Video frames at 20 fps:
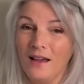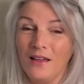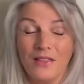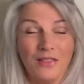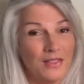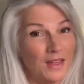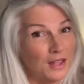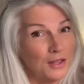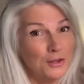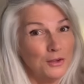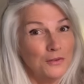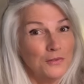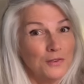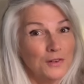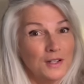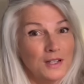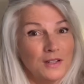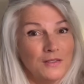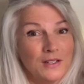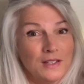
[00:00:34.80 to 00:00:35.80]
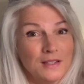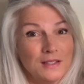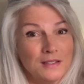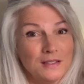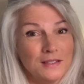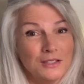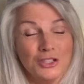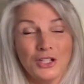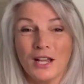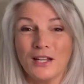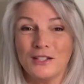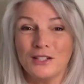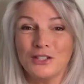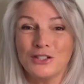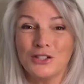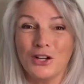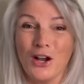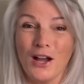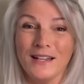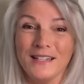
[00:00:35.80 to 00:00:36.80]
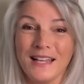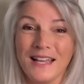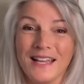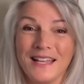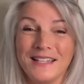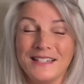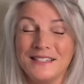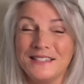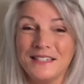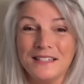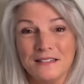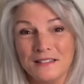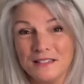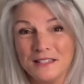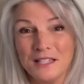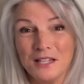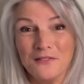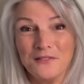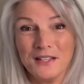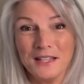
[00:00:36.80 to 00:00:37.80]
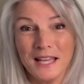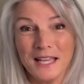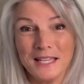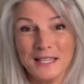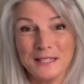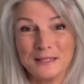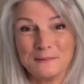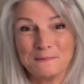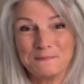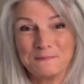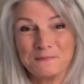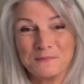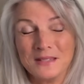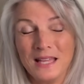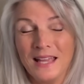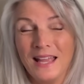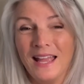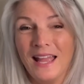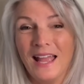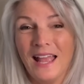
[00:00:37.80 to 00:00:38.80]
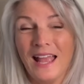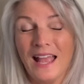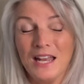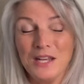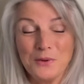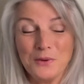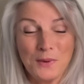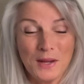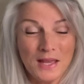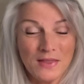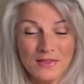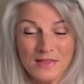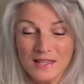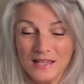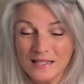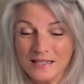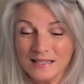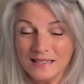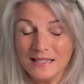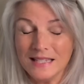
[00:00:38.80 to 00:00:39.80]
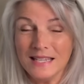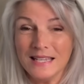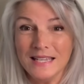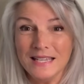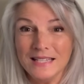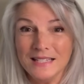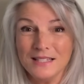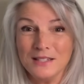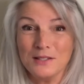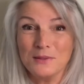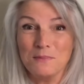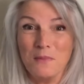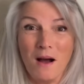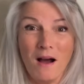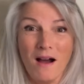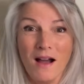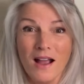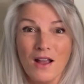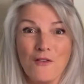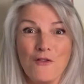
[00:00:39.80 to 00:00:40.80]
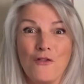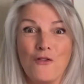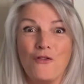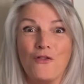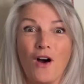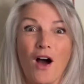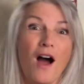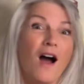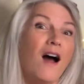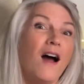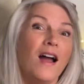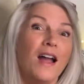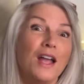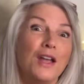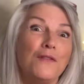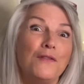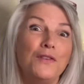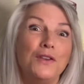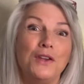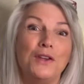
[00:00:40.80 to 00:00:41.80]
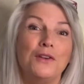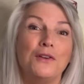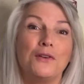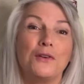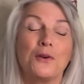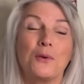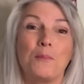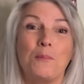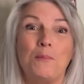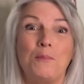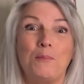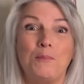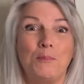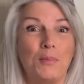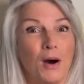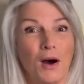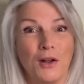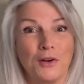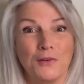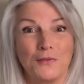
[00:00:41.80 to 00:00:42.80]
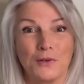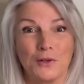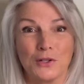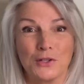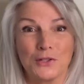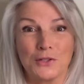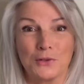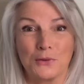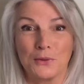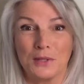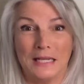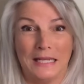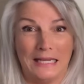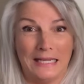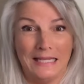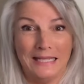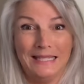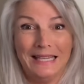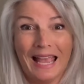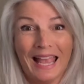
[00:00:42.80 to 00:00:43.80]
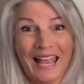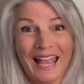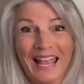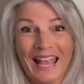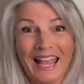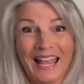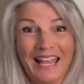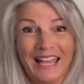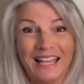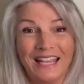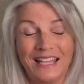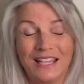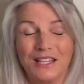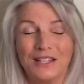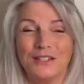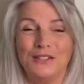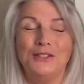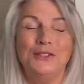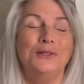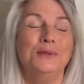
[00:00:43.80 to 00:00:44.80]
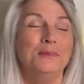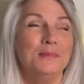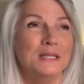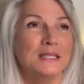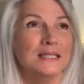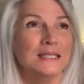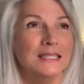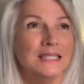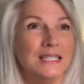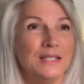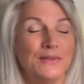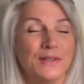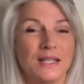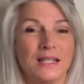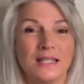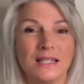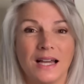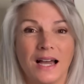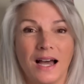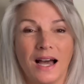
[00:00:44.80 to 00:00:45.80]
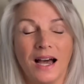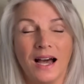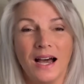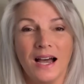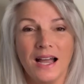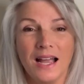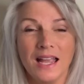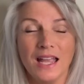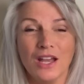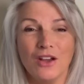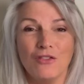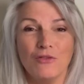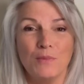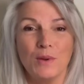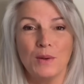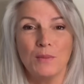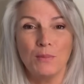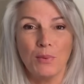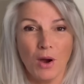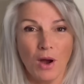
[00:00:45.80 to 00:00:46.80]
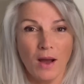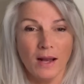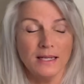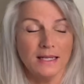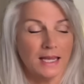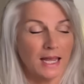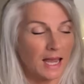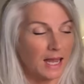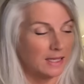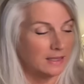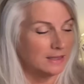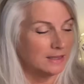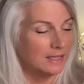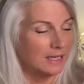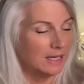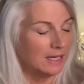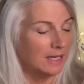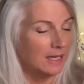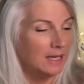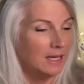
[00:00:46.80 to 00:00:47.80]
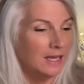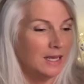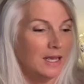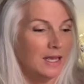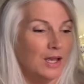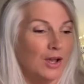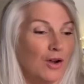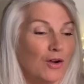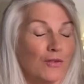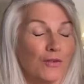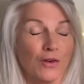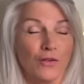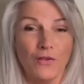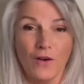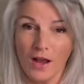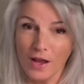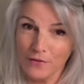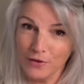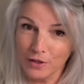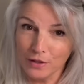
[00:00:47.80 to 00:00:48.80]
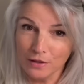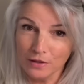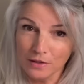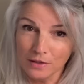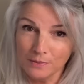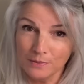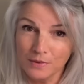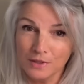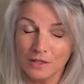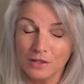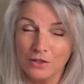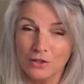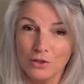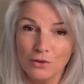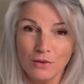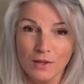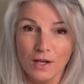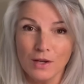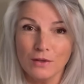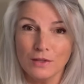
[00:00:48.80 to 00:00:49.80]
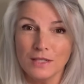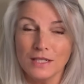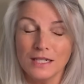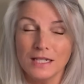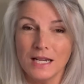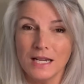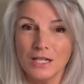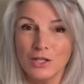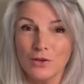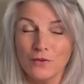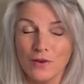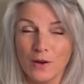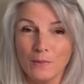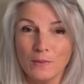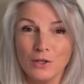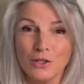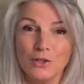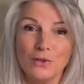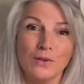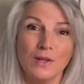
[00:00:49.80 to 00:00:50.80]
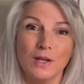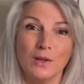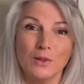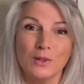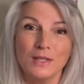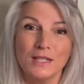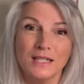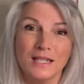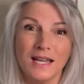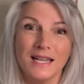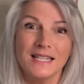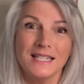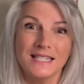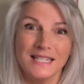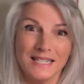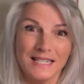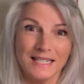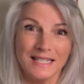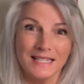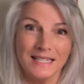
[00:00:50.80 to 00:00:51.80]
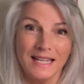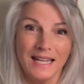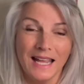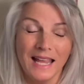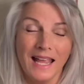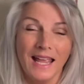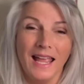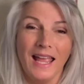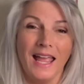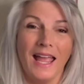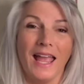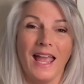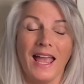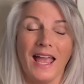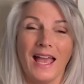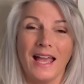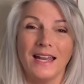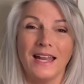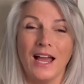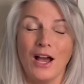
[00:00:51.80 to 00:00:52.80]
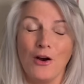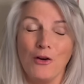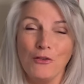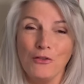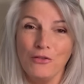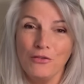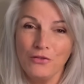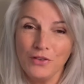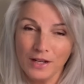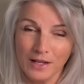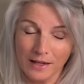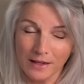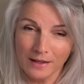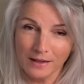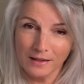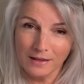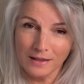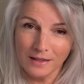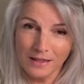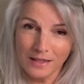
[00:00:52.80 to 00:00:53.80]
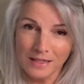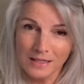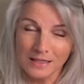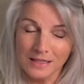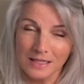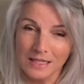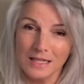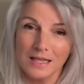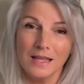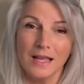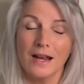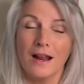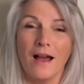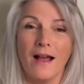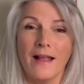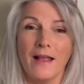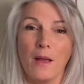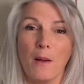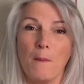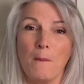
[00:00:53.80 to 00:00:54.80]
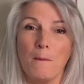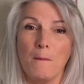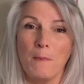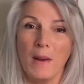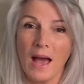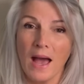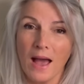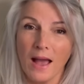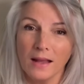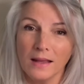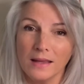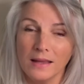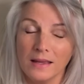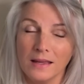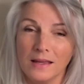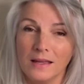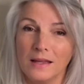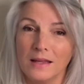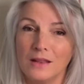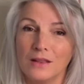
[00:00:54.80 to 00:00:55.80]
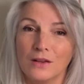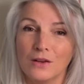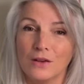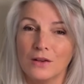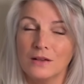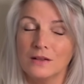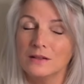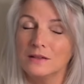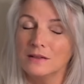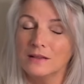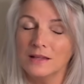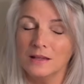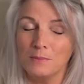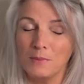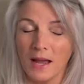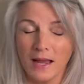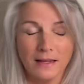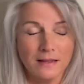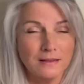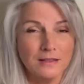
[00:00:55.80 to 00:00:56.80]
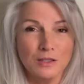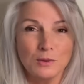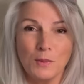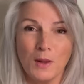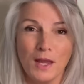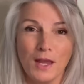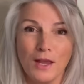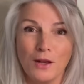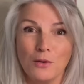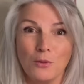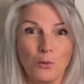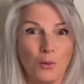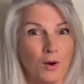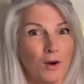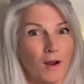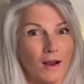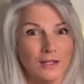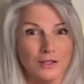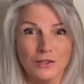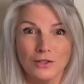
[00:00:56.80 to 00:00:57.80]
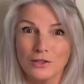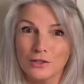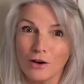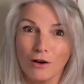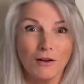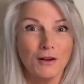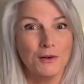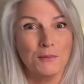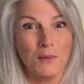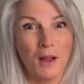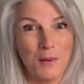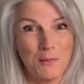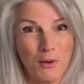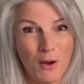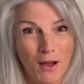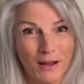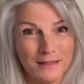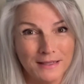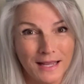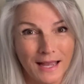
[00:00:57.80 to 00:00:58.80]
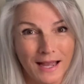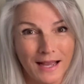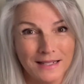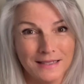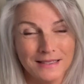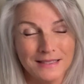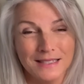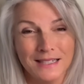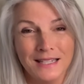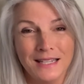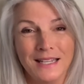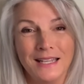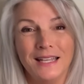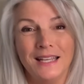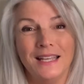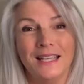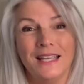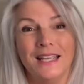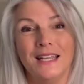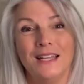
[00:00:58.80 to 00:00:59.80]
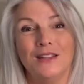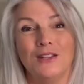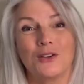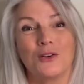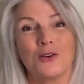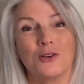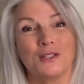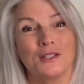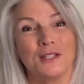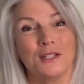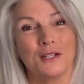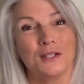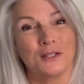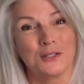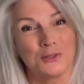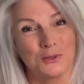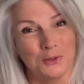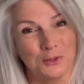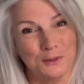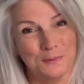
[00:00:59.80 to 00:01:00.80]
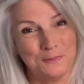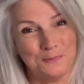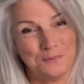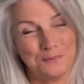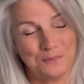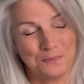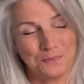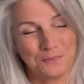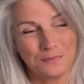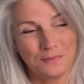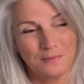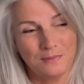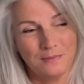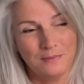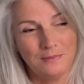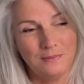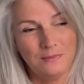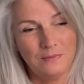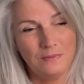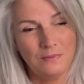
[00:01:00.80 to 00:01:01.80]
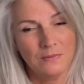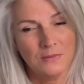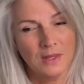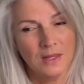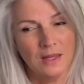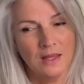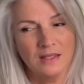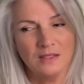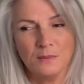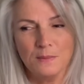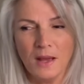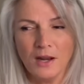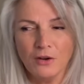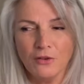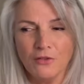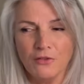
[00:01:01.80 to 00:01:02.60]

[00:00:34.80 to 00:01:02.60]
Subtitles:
thank you for giving the channel a shot and see if you like it. Anyway, this is my 5-year podiversary. Yay! Can you believe it? I have been podcasting for 5 years, since November 2019, and how fitting is it that I am back in Spain, where I started my podcast in the Costa del Sol. As a matter of